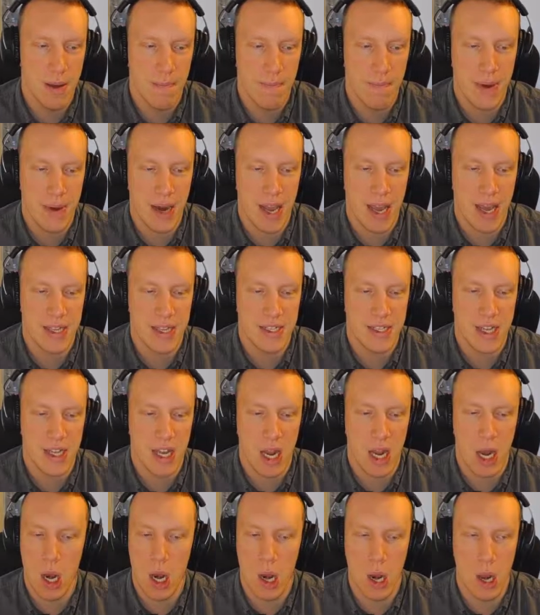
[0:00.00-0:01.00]
Blast.
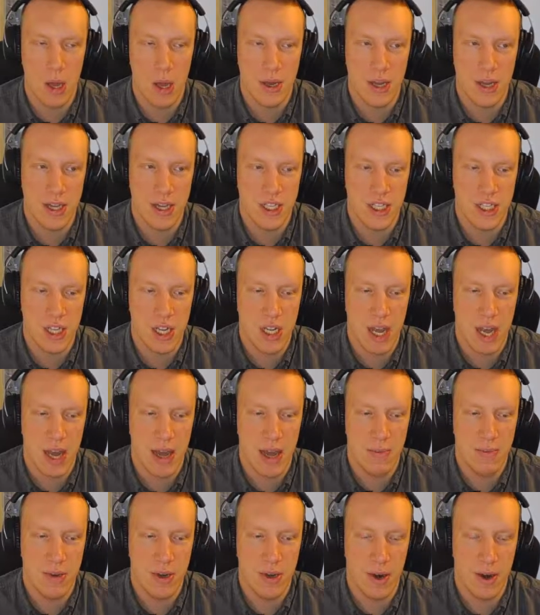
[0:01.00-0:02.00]
And look at the
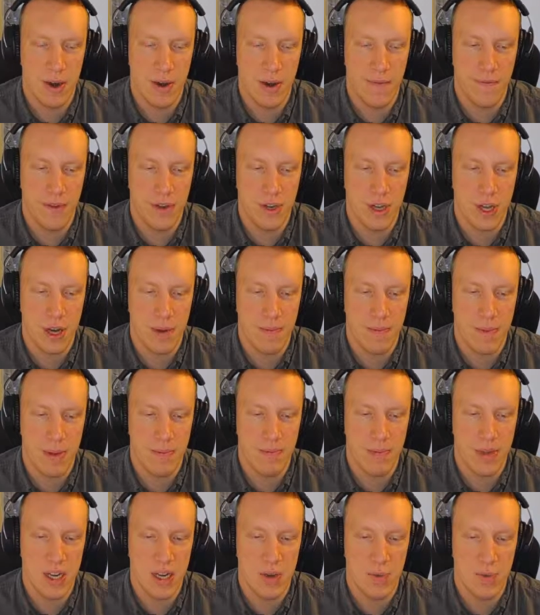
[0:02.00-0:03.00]
time, nearly forgot my
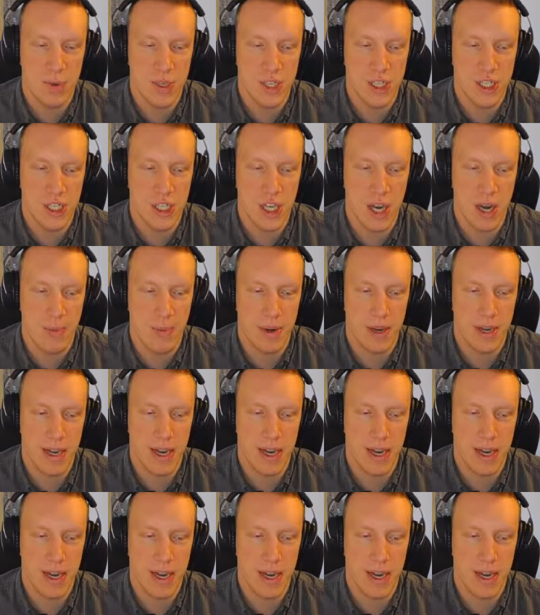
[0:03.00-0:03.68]
meeting with the chairman.